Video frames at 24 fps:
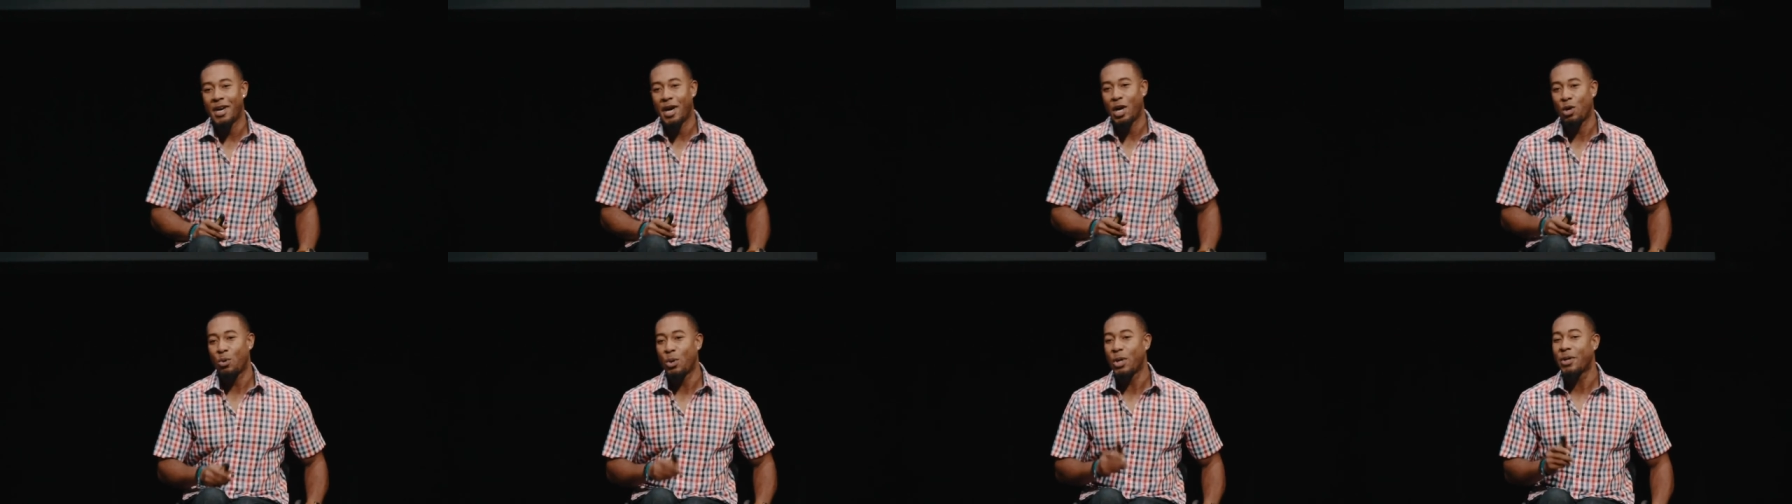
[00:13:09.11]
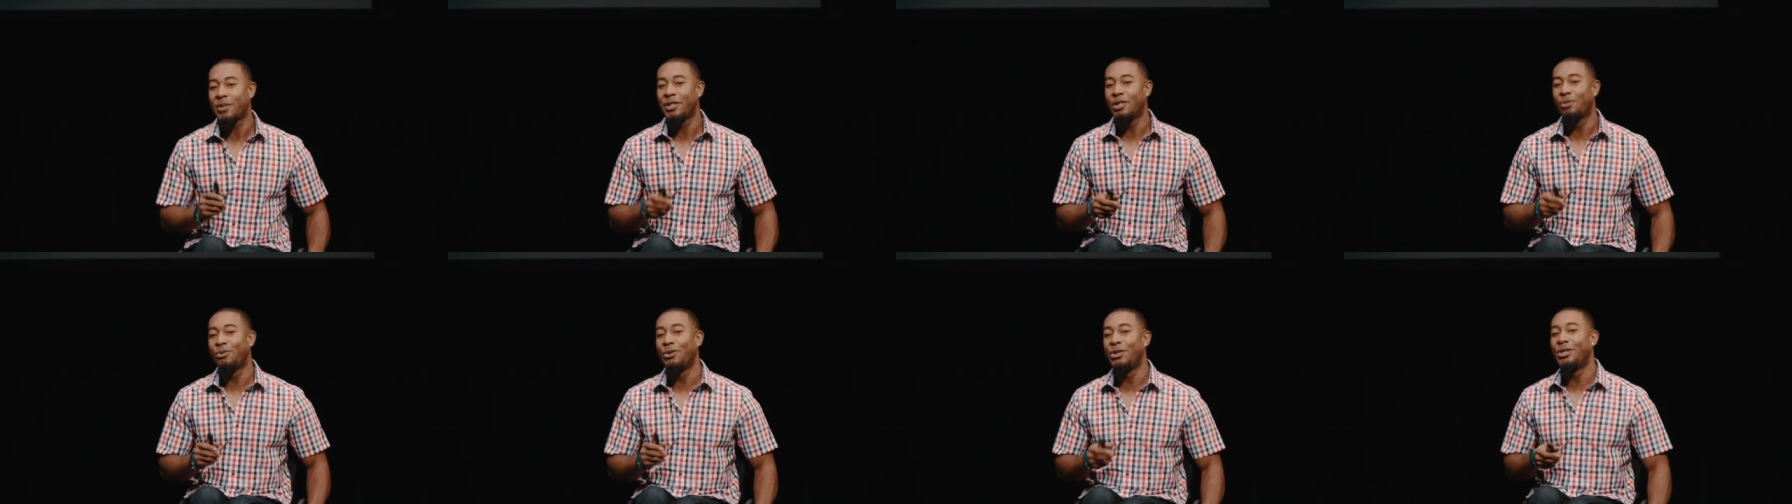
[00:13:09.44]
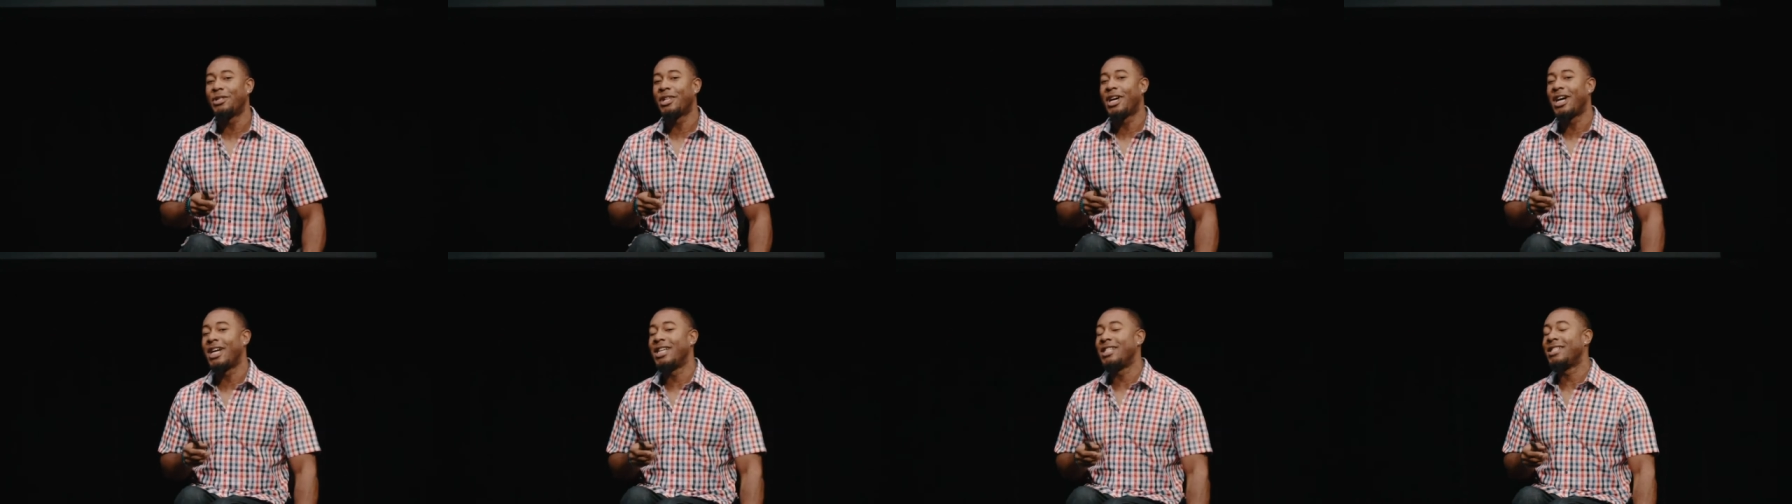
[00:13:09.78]
I quickly
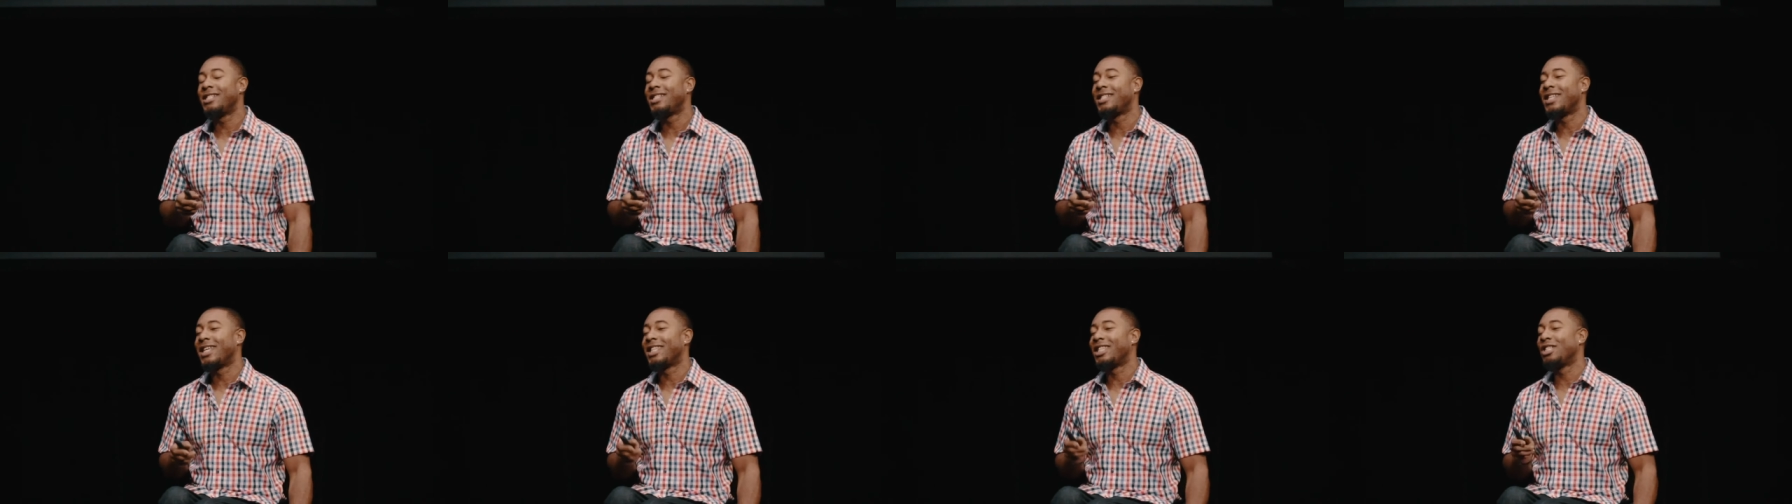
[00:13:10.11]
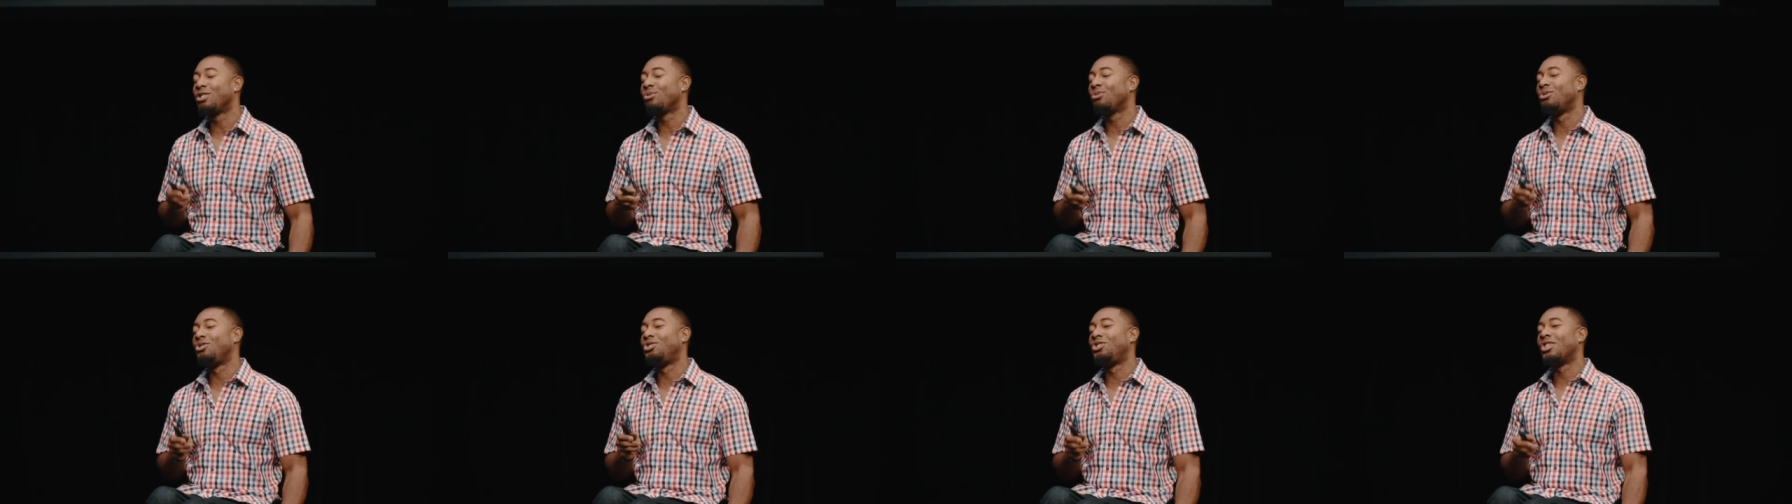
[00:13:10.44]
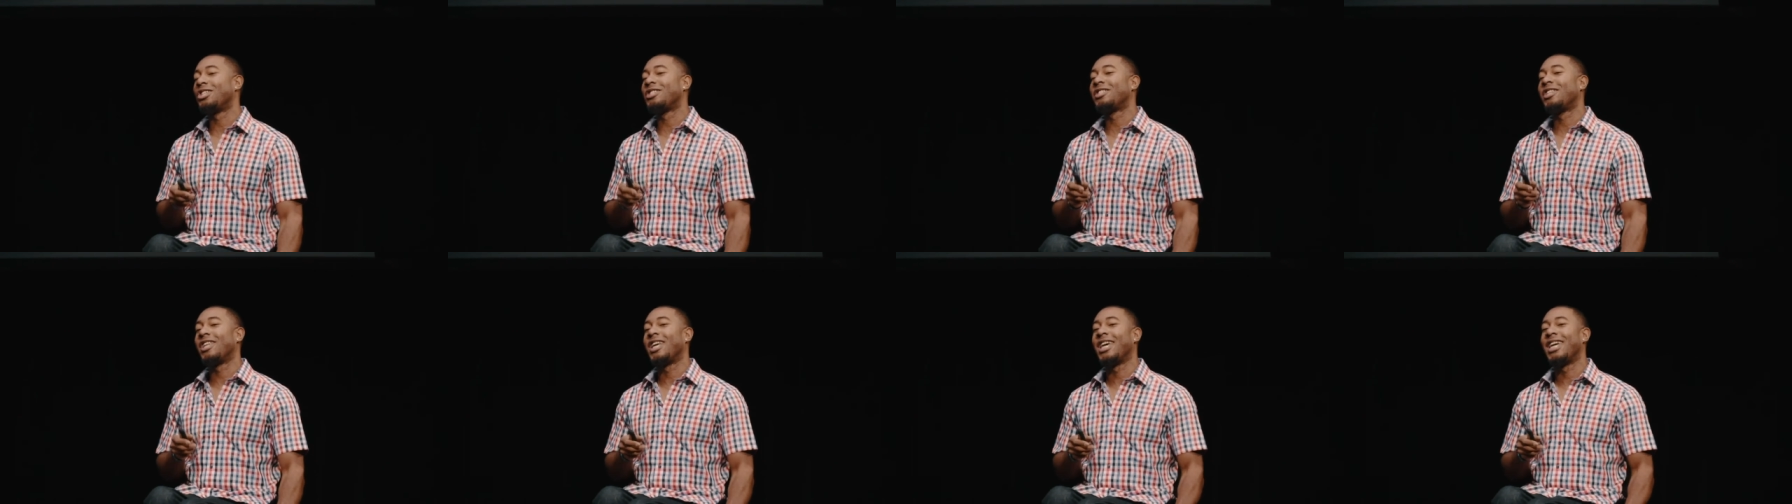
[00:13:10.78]
realized that this was
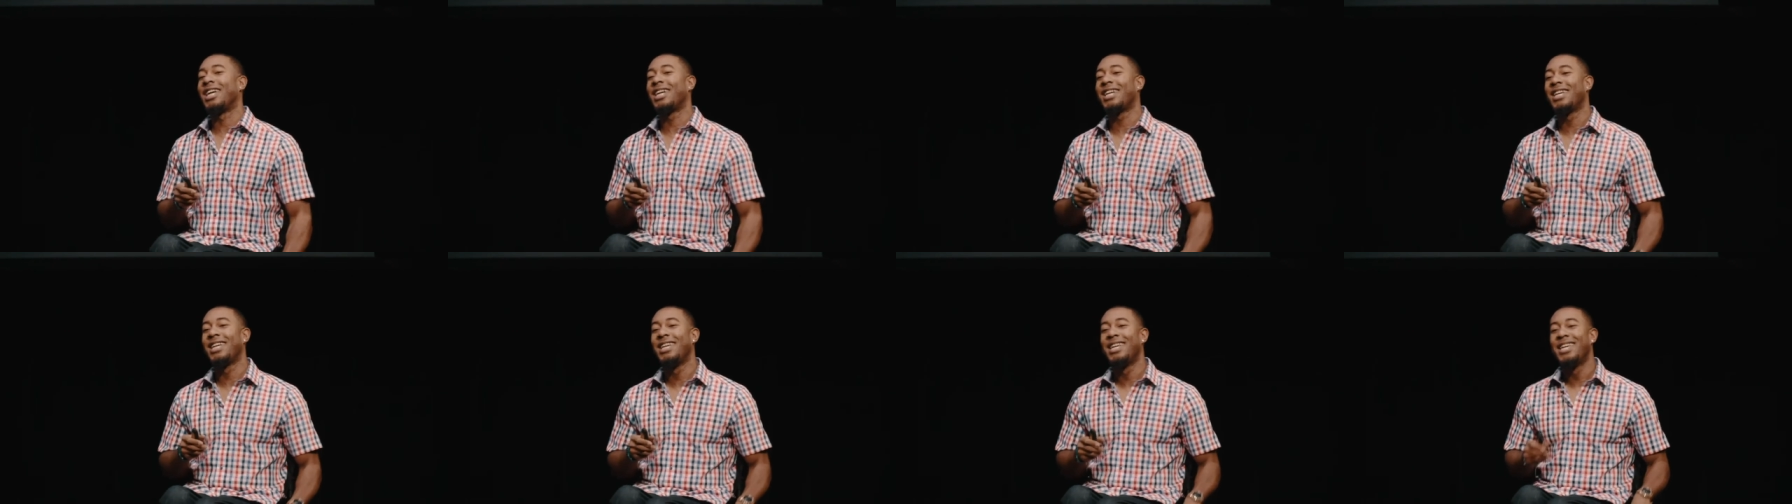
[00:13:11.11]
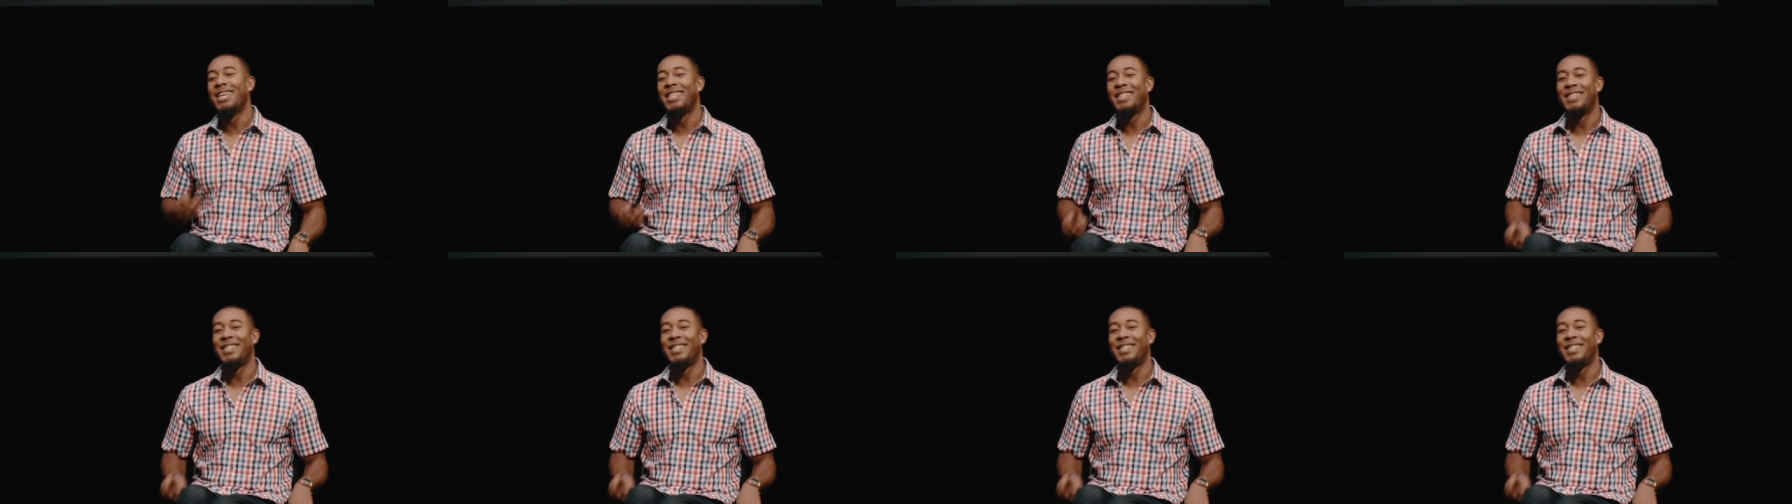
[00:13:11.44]
just like